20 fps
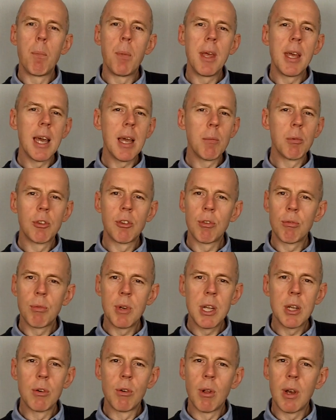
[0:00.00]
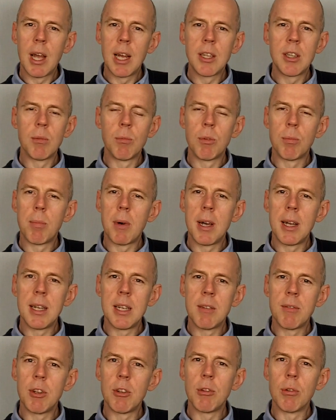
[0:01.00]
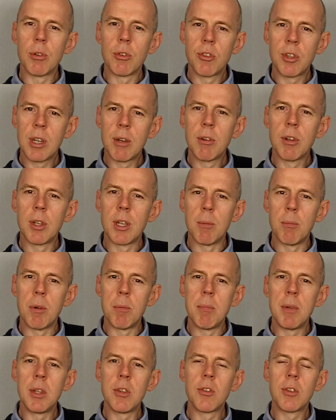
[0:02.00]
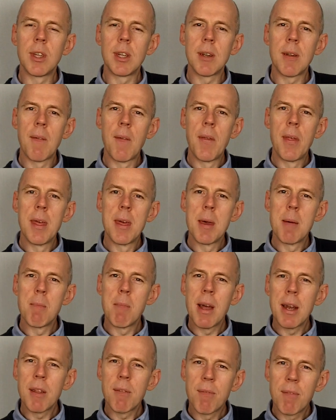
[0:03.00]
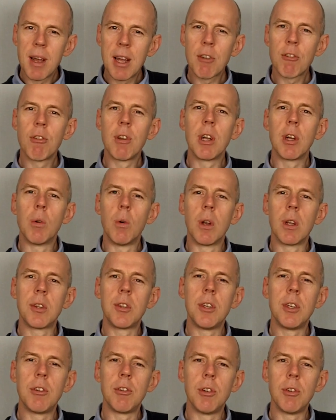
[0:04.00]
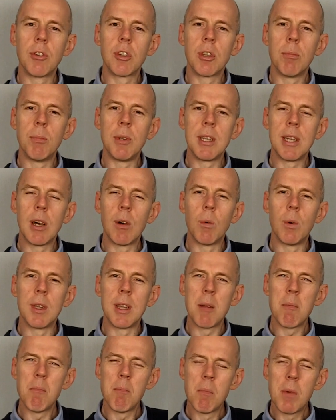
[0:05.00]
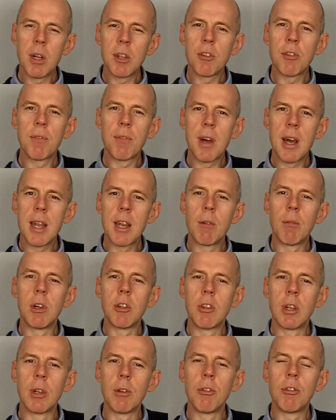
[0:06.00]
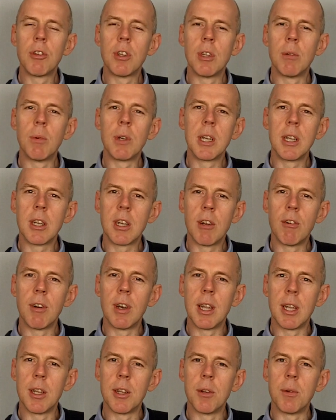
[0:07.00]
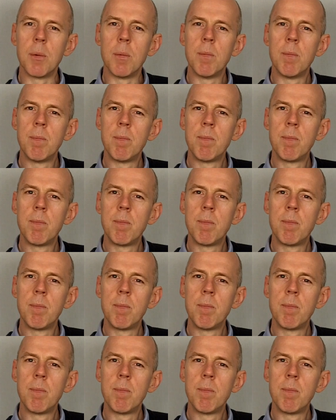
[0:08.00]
Being able to recall items by individual serial number means that manufacturing quality issues can be dealt with at much finer resolution than we can currently do.